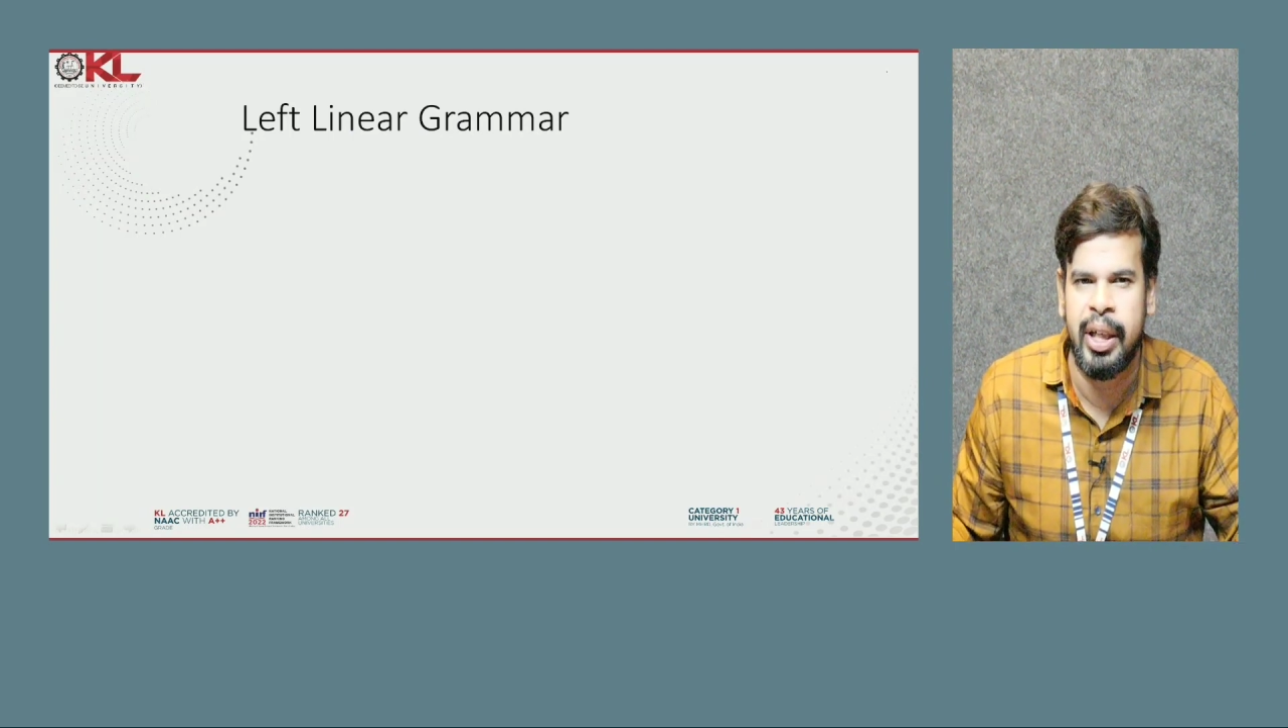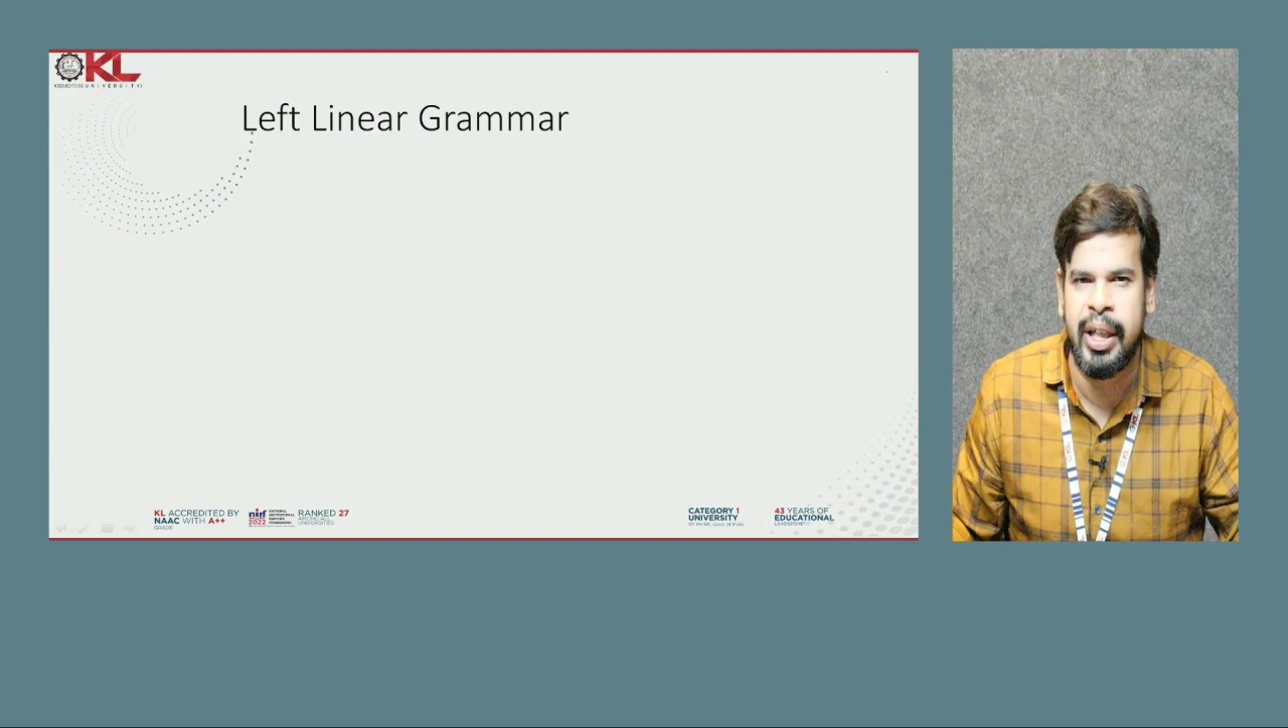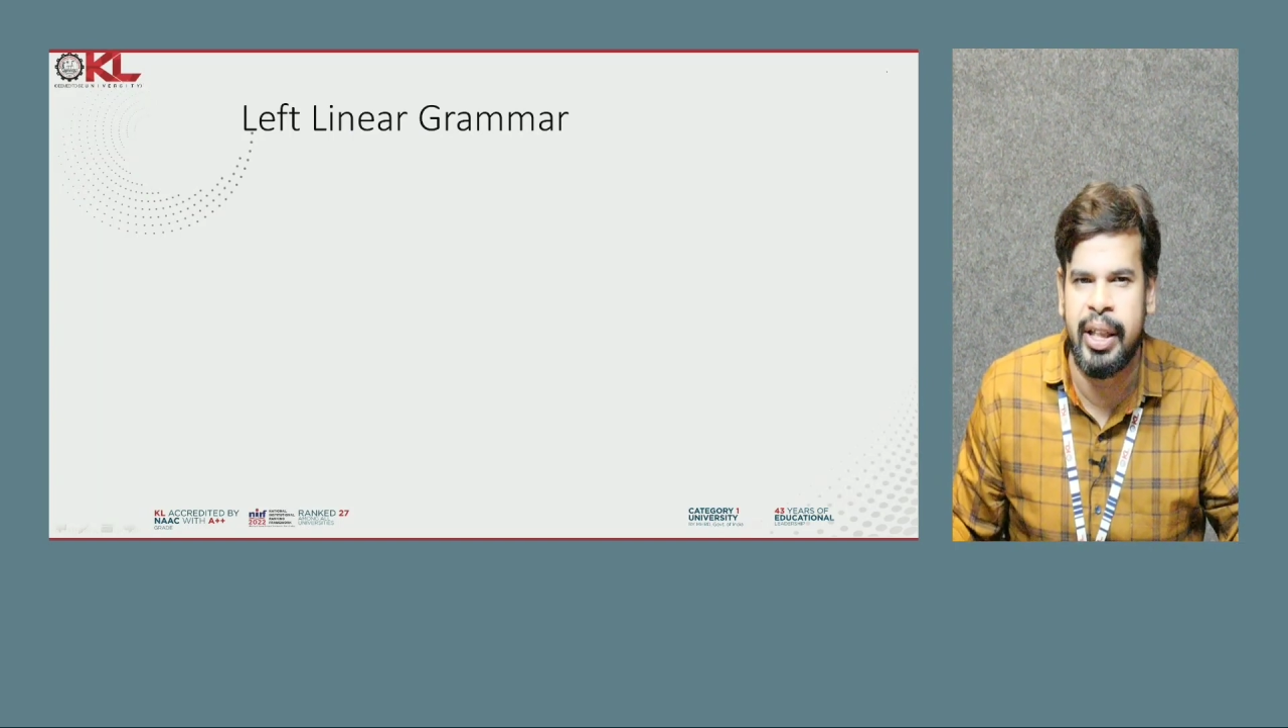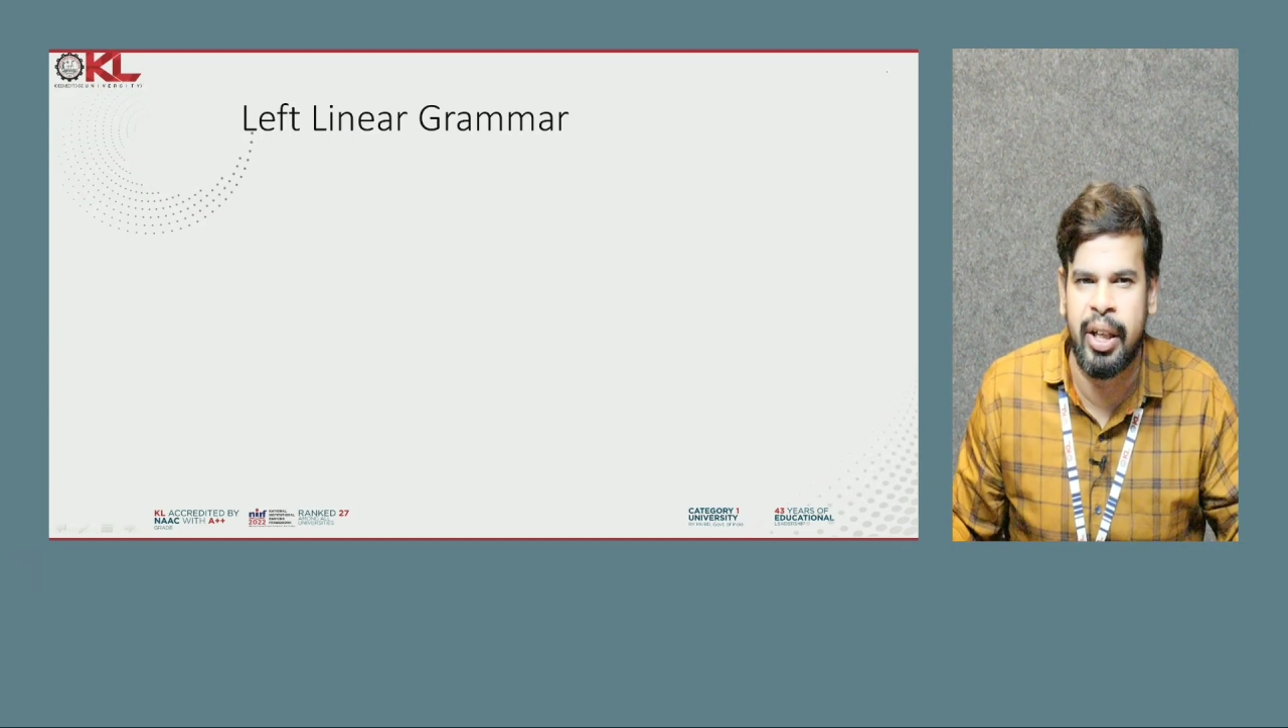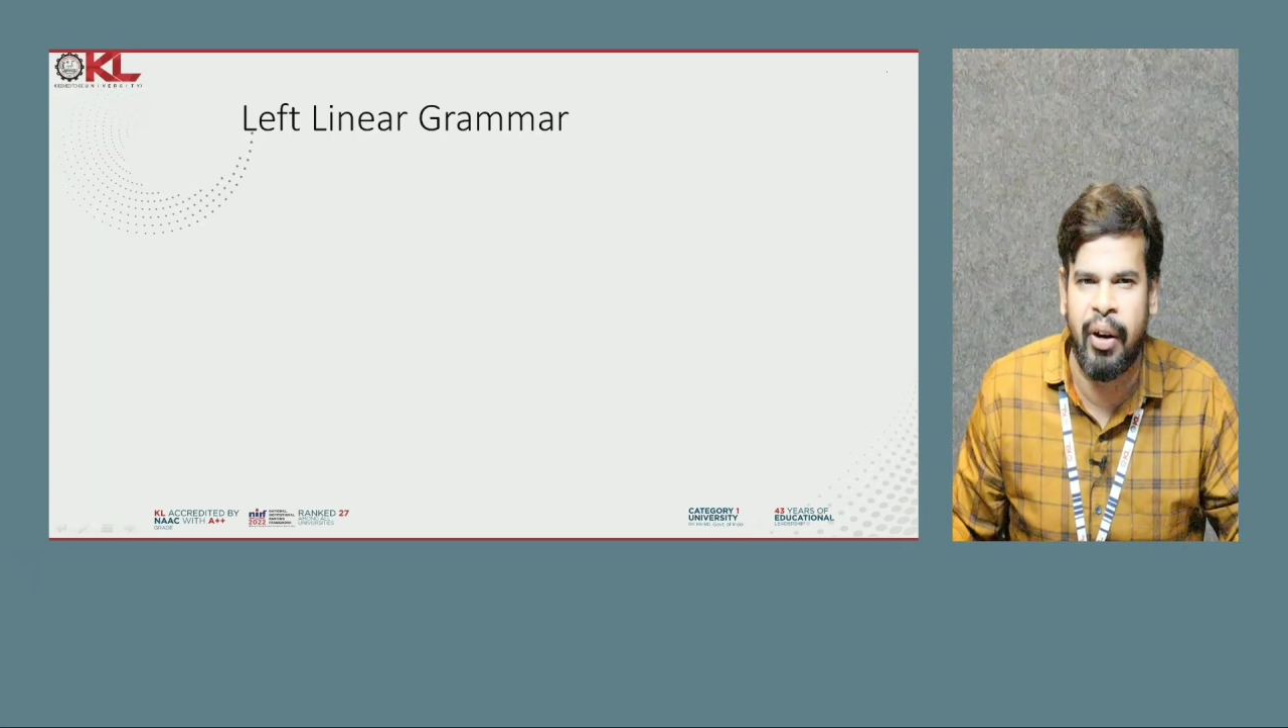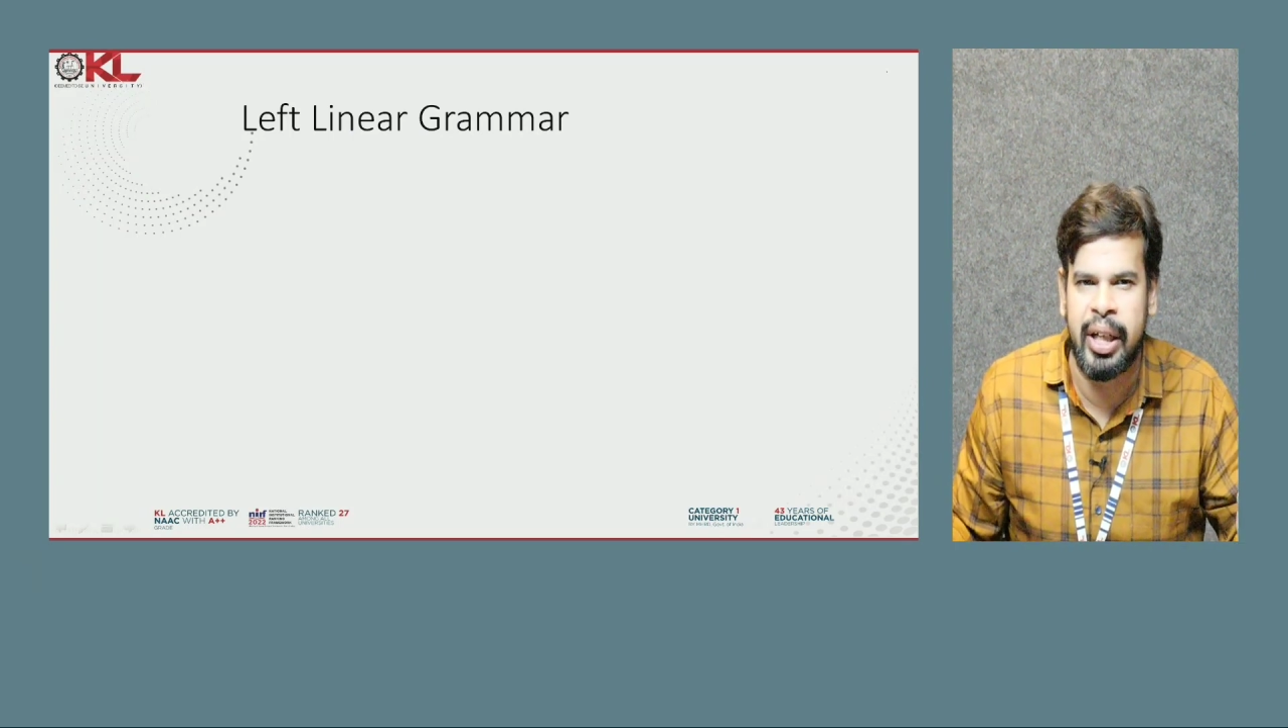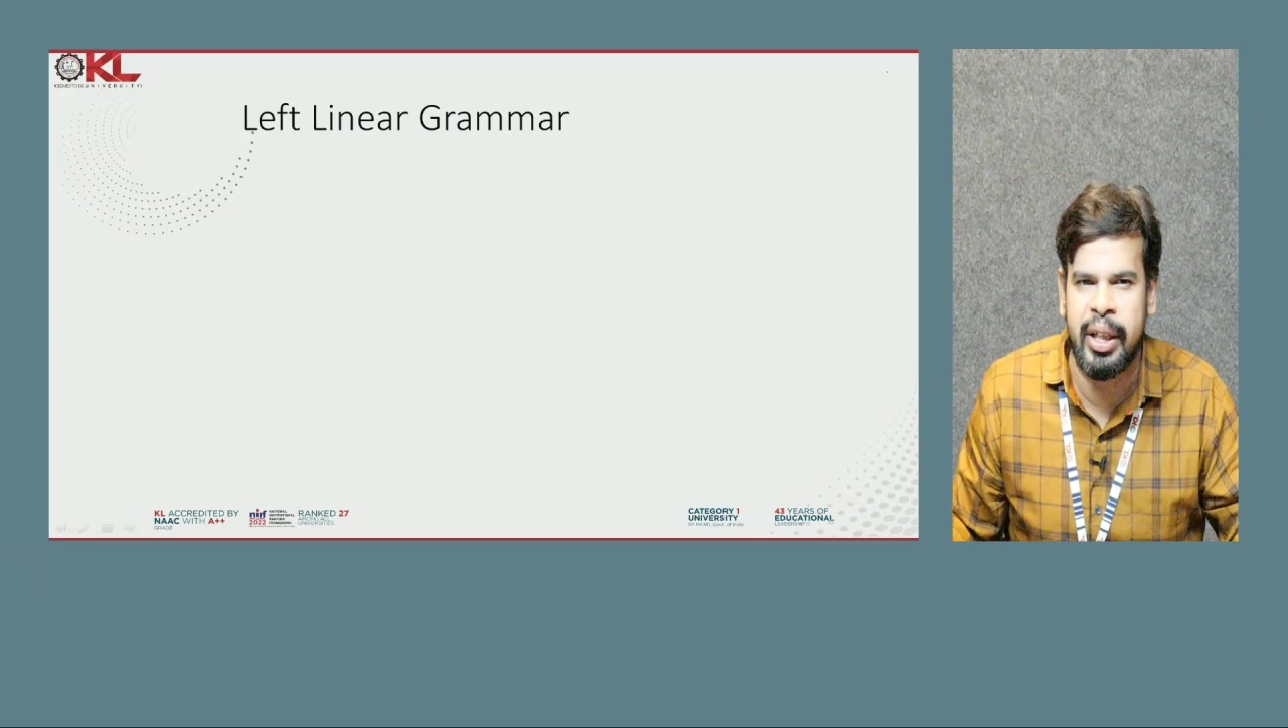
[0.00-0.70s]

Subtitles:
In the right